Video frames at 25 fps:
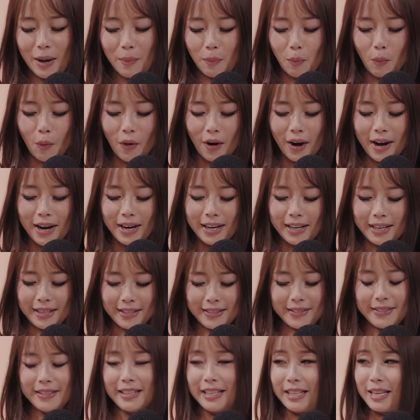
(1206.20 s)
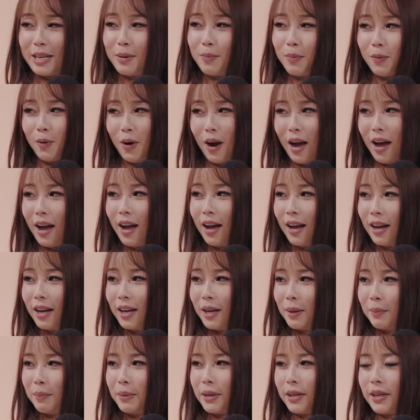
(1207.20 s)
I'm wearing a sticky bra
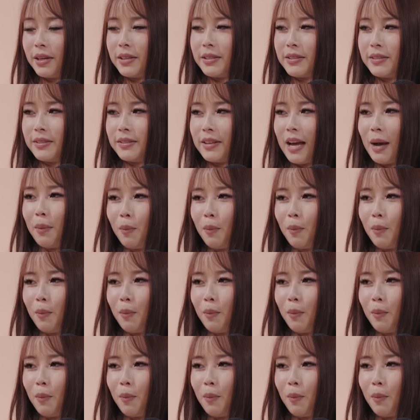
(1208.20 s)
because